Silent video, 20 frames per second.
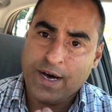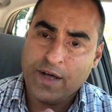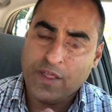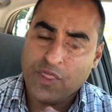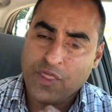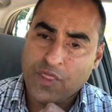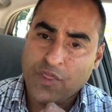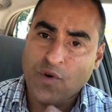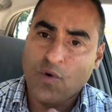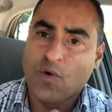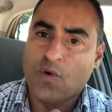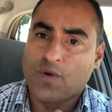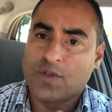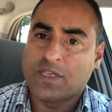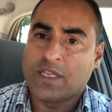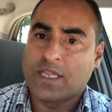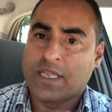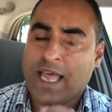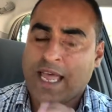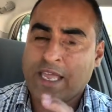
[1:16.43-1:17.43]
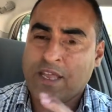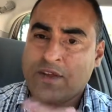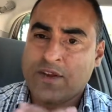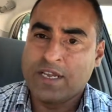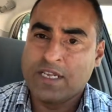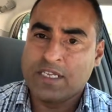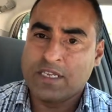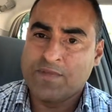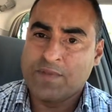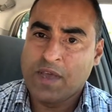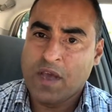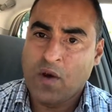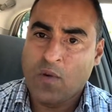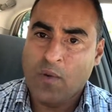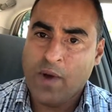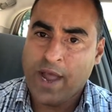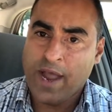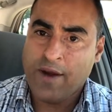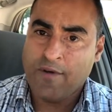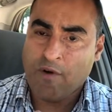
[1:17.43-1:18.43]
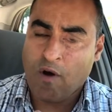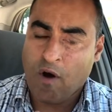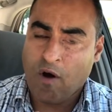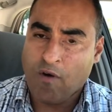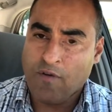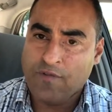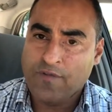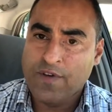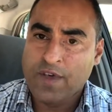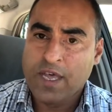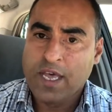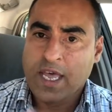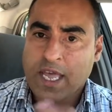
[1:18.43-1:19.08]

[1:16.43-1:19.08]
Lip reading: thought that you need to be aware of